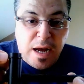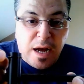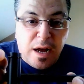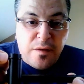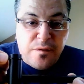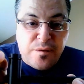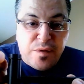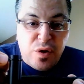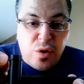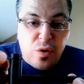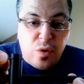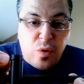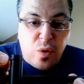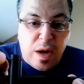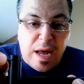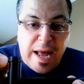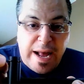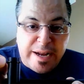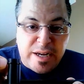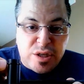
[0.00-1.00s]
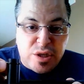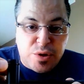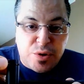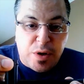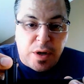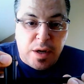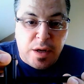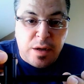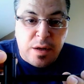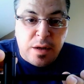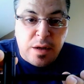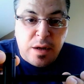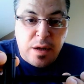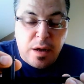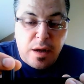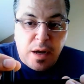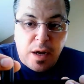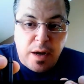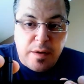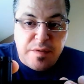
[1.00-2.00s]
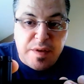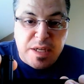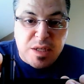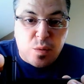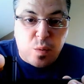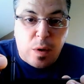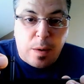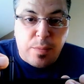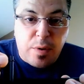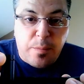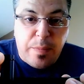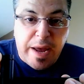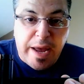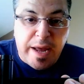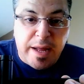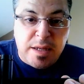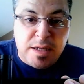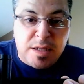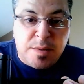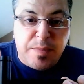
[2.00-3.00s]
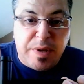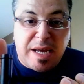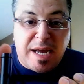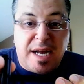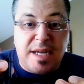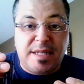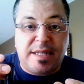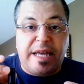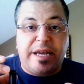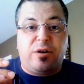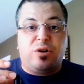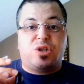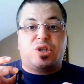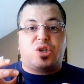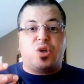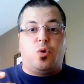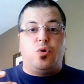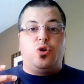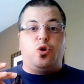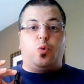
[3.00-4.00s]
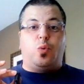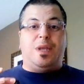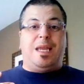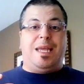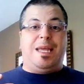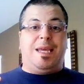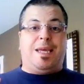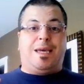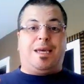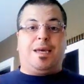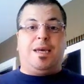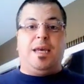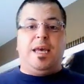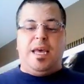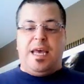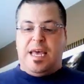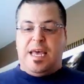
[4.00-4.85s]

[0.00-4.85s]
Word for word: a few extra of these rubber bands, because they are so unique,